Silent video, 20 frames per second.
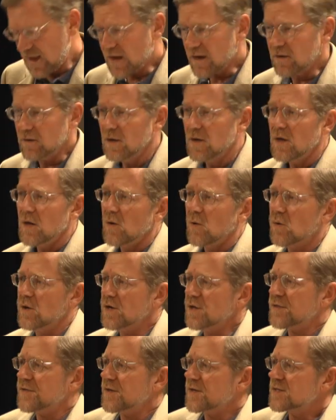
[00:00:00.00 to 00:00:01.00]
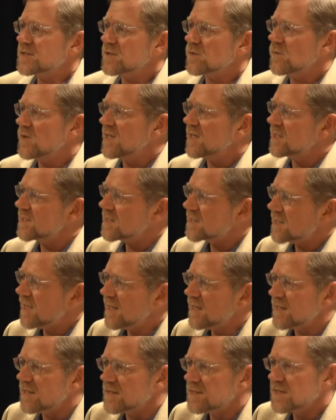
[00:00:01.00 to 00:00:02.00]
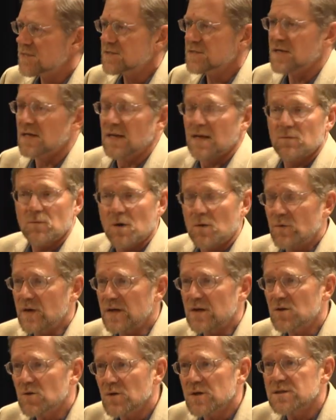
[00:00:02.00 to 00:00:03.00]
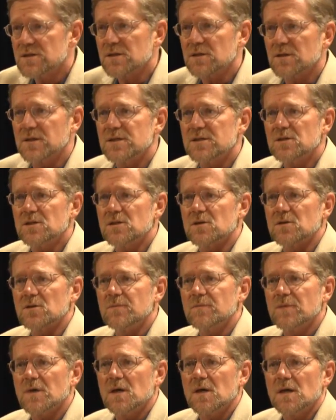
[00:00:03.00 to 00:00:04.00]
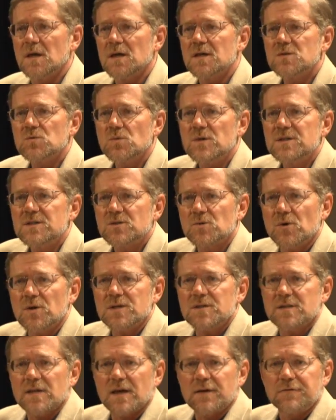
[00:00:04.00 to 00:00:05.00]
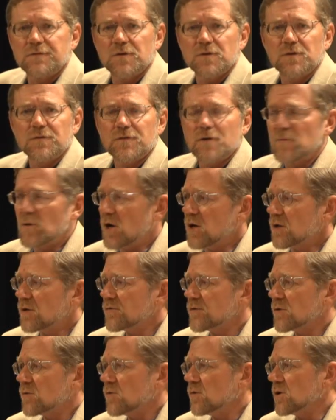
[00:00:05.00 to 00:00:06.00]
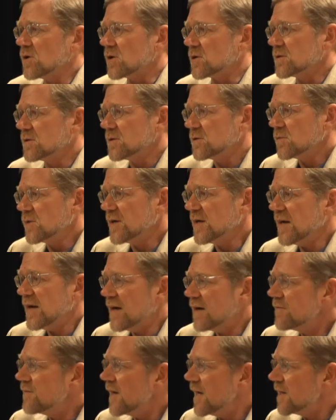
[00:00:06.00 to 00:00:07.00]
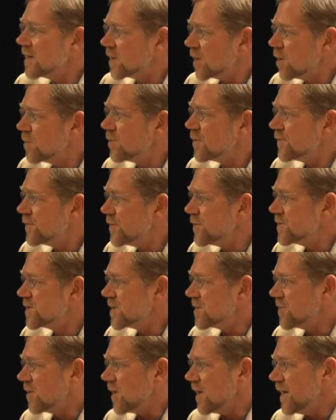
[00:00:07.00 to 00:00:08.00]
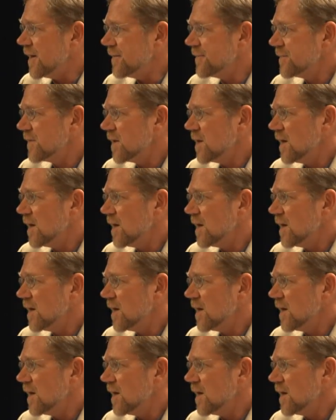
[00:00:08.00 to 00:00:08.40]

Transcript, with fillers: Now, one of the things that we can say is, is that, and what we increasingly do, is we source that food from all over the world. We have a global food supply.